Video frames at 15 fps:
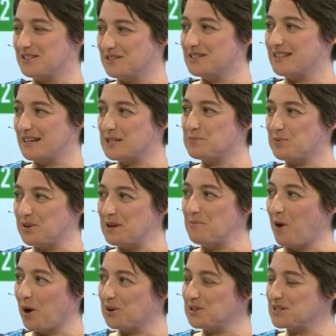You'd say it's pretty
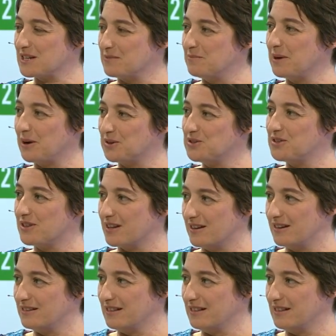modest compared to the